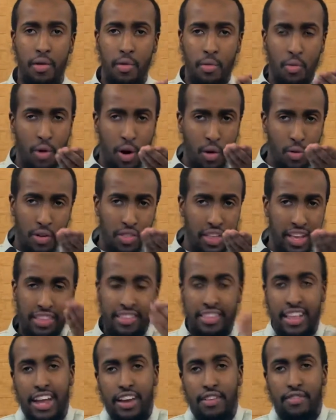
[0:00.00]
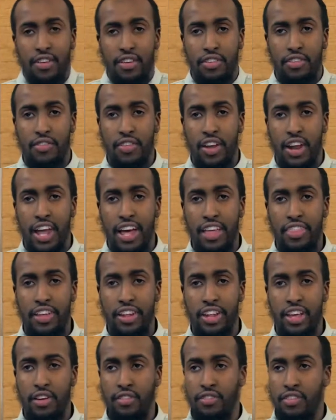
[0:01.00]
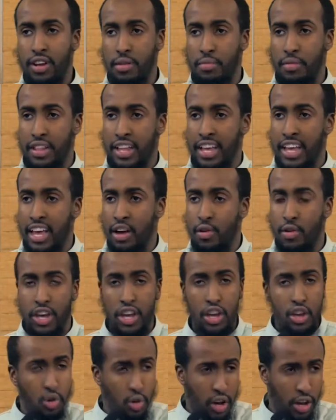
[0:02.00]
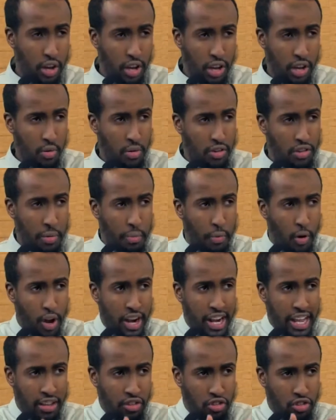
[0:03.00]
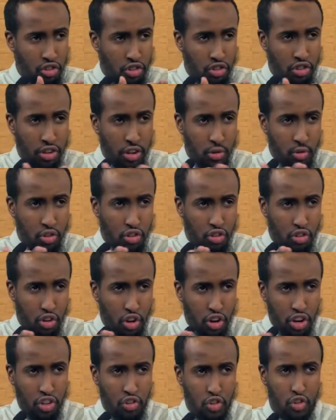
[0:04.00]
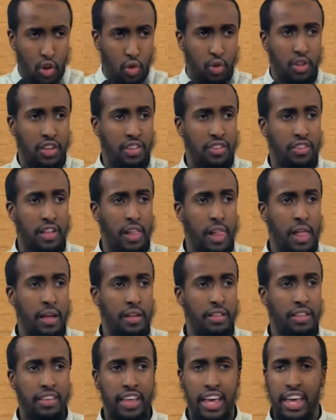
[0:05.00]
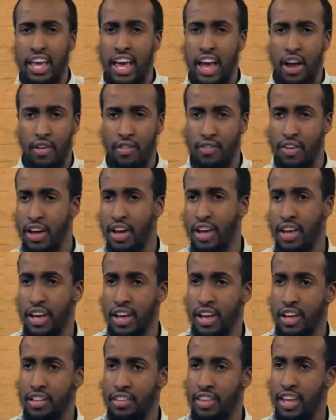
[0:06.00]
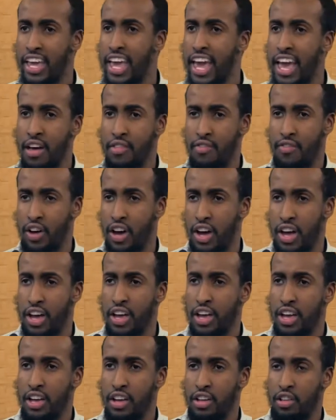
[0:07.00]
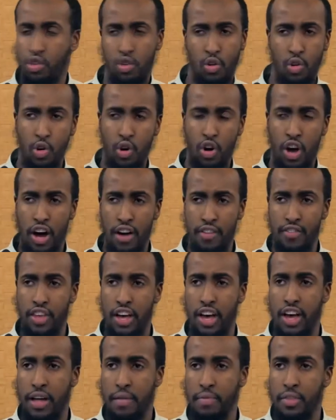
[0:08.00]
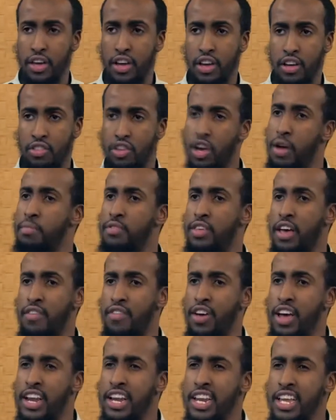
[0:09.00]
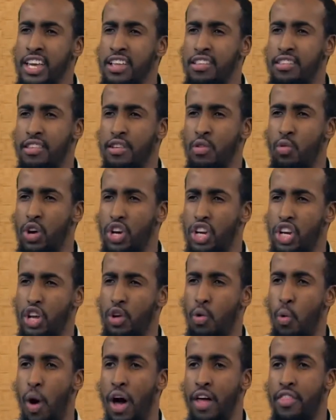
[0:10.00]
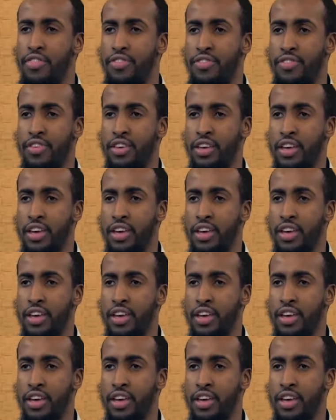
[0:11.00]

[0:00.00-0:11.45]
what would they stand in front of Allah the day of judgment? The girl, he, he, it was upon his, it was his, on his shoulders to take care of her, to care for her, to look after her, to observe her needs, what she wants.